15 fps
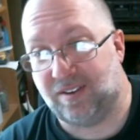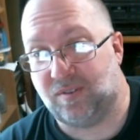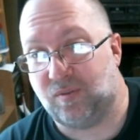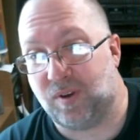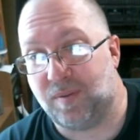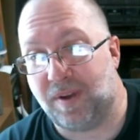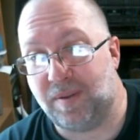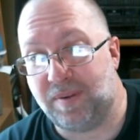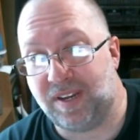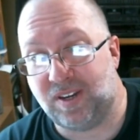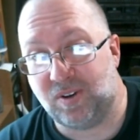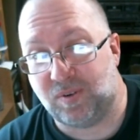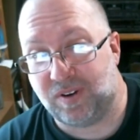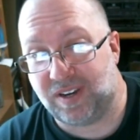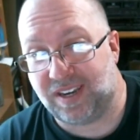we might be
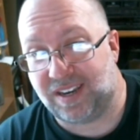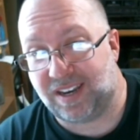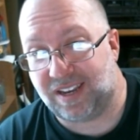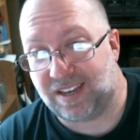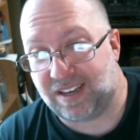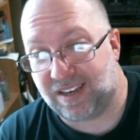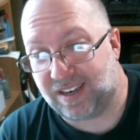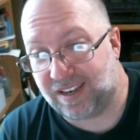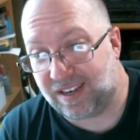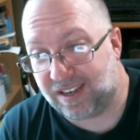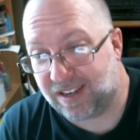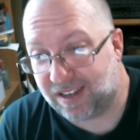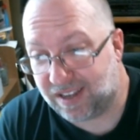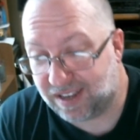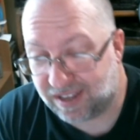doing
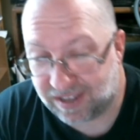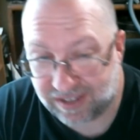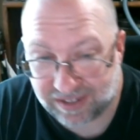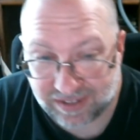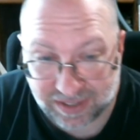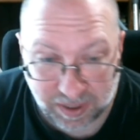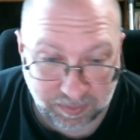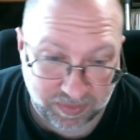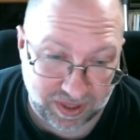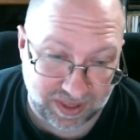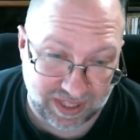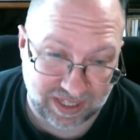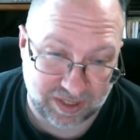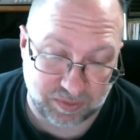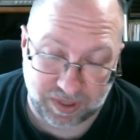something
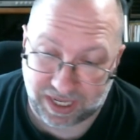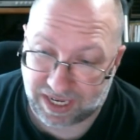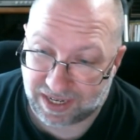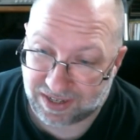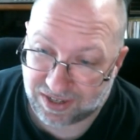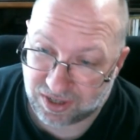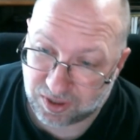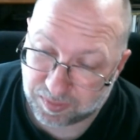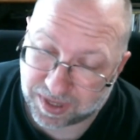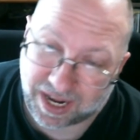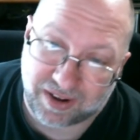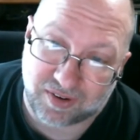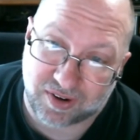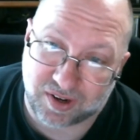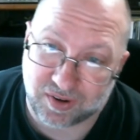this weekend too, but I
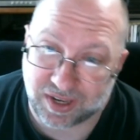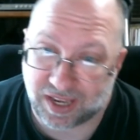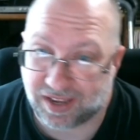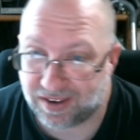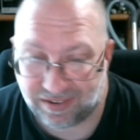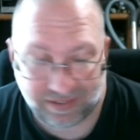don't know yet.